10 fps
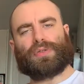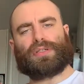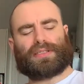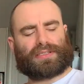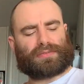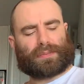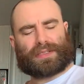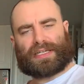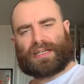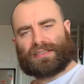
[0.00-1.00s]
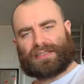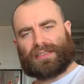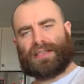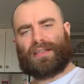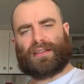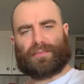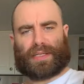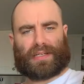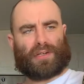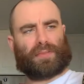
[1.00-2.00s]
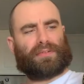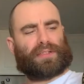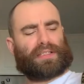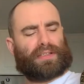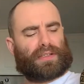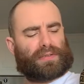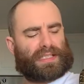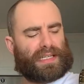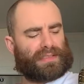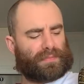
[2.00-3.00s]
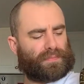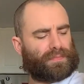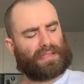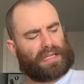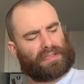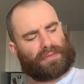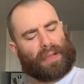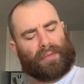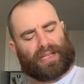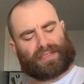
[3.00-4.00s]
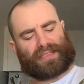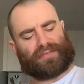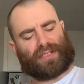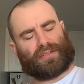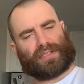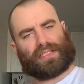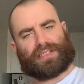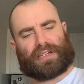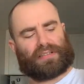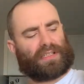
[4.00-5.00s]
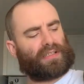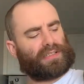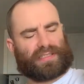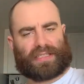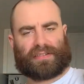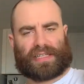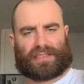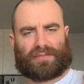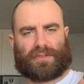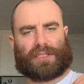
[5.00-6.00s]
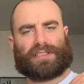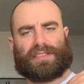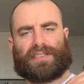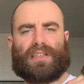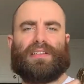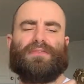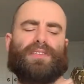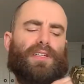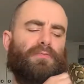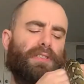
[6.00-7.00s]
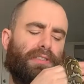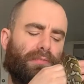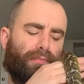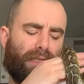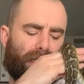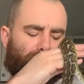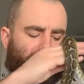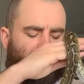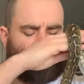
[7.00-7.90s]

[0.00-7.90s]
Clint's Reptiles, the big homie with the enthusiasm. Shout out to my man Steve Irwin. Shout out to all the stingrays in the world. It's not your fault. We don't blame you.